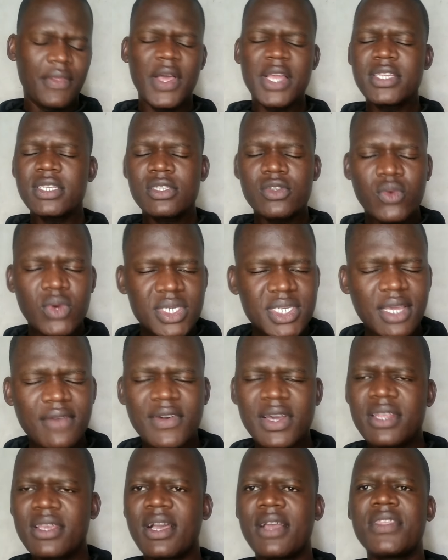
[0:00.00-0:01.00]
That is
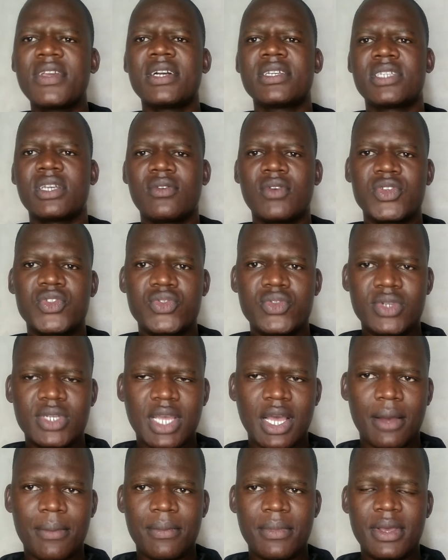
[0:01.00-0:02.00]
whatever regarding Gachagua should
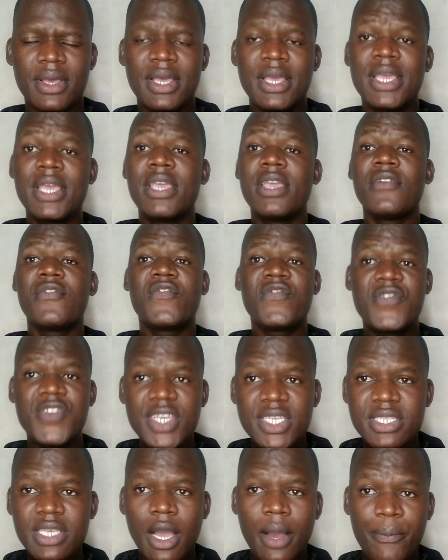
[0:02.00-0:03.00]
come, if
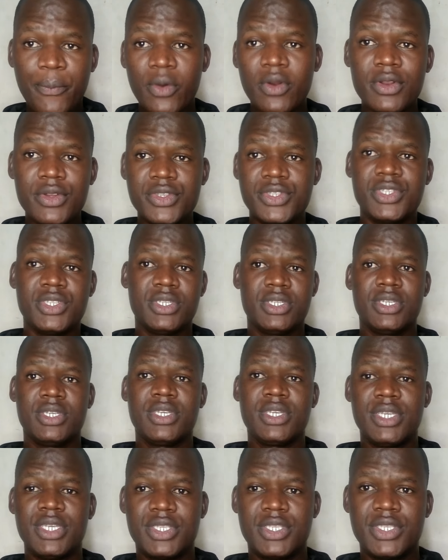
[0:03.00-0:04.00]
this apology
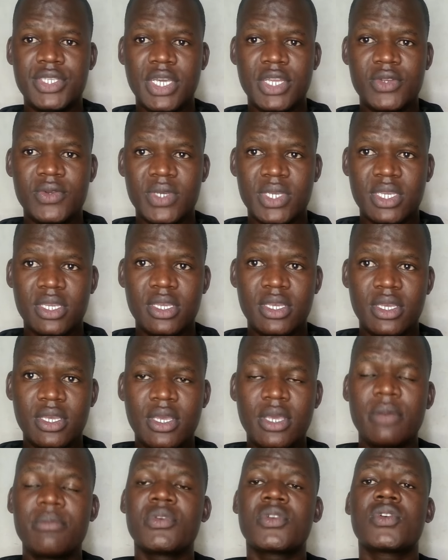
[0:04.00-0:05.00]
is genuine.
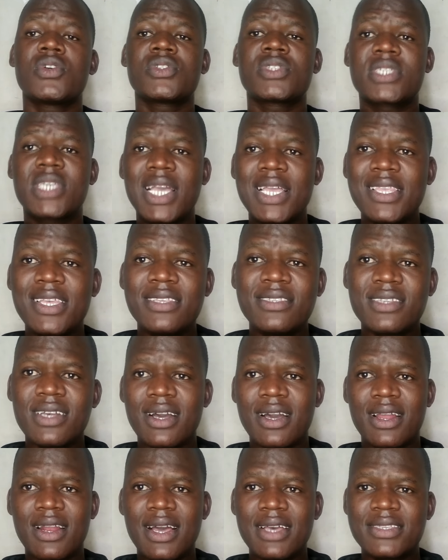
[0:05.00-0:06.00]
Because Kenyans
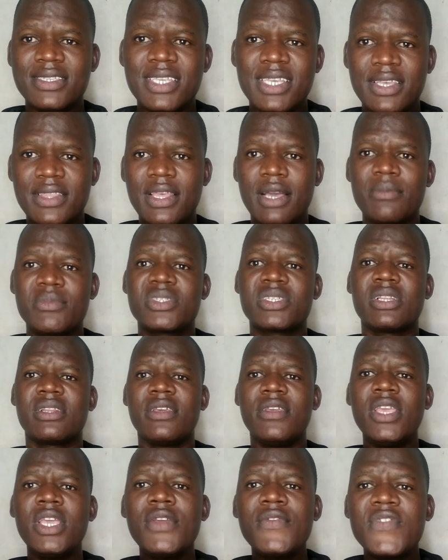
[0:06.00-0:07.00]
are asking
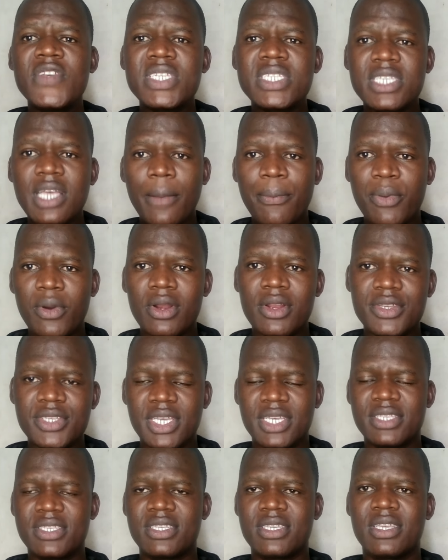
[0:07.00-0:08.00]
themselves, if he's
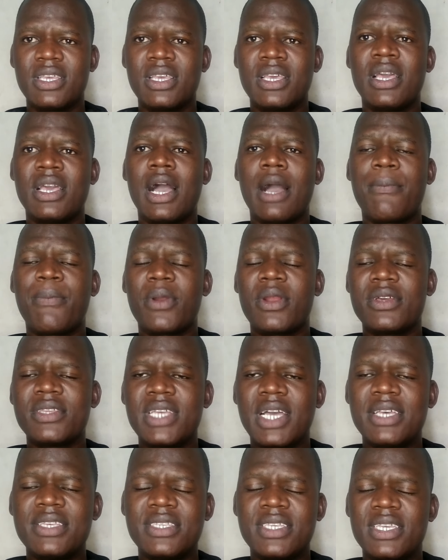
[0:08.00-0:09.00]

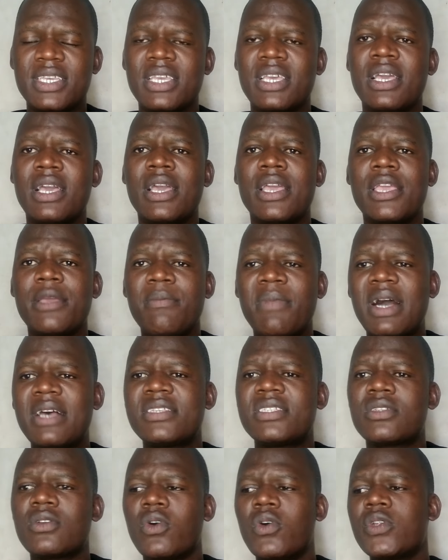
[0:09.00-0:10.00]
apologizing, he
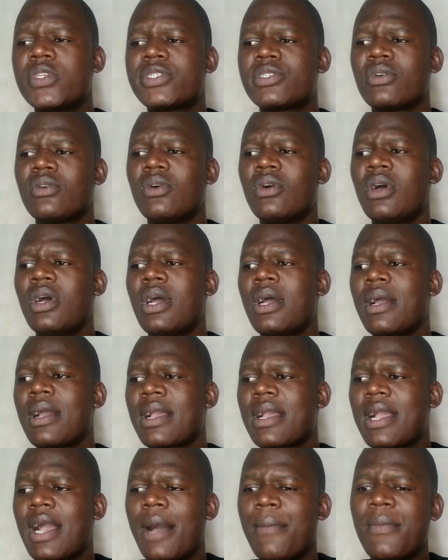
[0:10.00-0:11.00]
must also
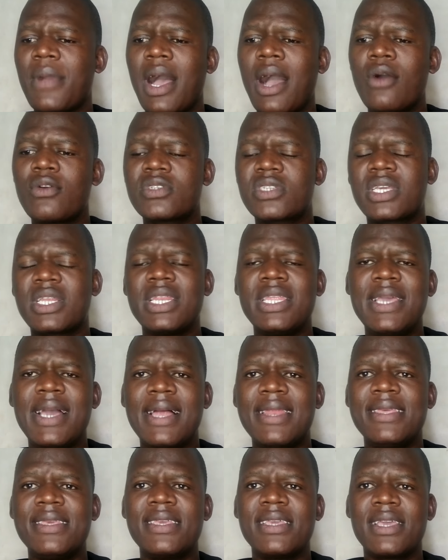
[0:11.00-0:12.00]
come out
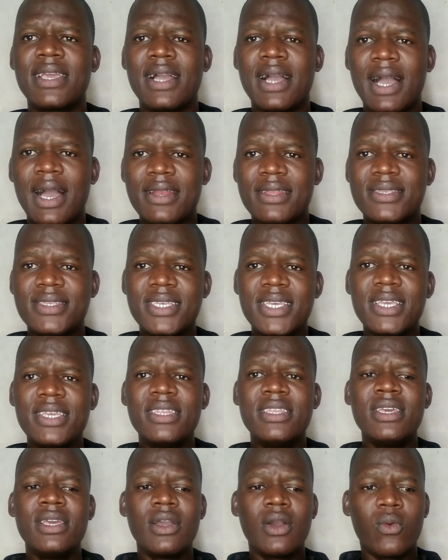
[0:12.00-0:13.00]
clearly and
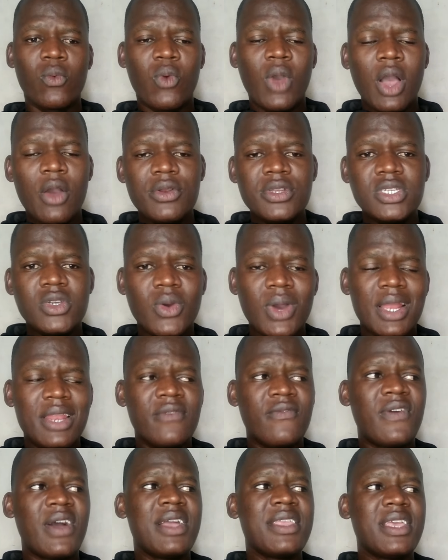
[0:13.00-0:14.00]
say, wao ndio
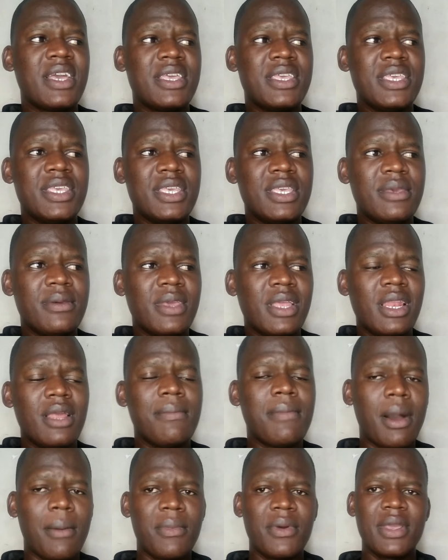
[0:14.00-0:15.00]
walifanya
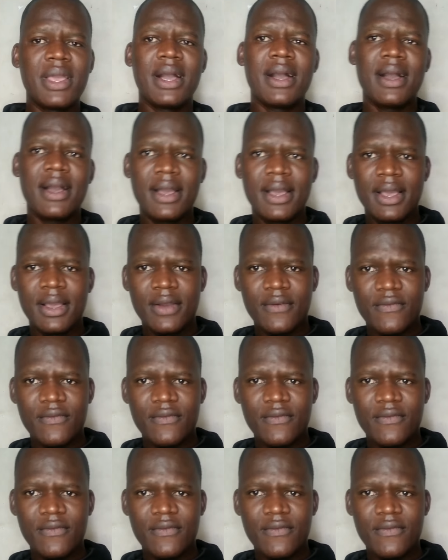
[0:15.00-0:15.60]
ile mambo ya